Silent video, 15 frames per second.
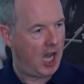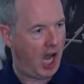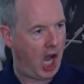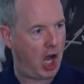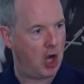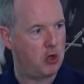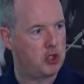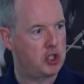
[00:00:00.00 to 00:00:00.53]

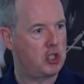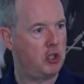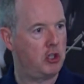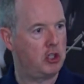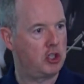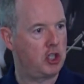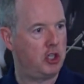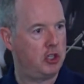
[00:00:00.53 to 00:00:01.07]
how
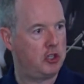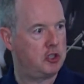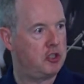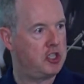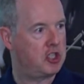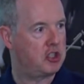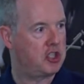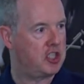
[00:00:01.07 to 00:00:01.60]
certain
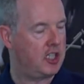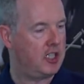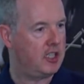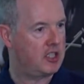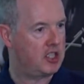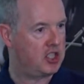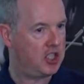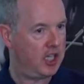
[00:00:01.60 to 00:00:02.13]
territories are seen
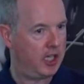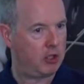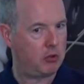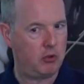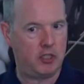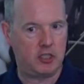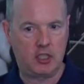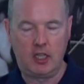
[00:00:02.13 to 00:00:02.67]
as
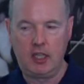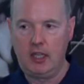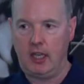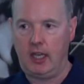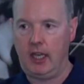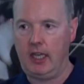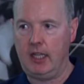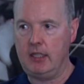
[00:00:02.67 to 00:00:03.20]
sacred
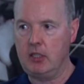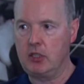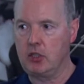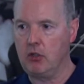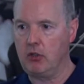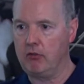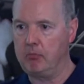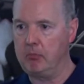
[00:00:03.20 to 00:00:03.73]
and
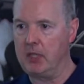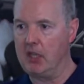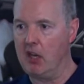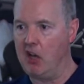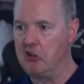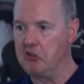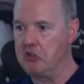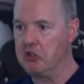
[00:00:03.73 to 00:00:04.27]
sort of
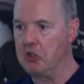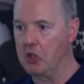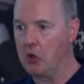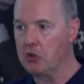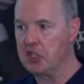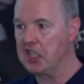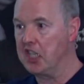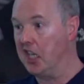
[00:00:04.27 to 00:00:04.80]
beyond
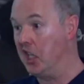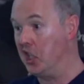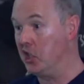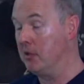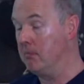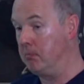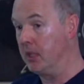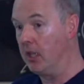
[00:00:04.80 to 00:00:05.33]

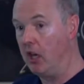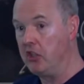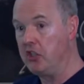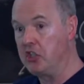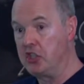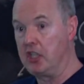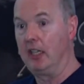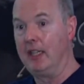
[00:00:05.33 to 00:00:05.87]
negotiation,
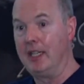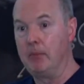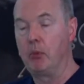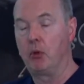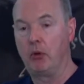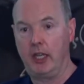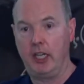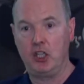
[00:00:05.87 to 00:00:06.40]
beyond
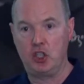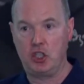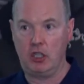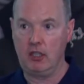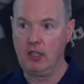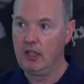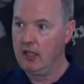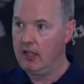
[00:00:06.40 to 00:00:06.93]
deliberation.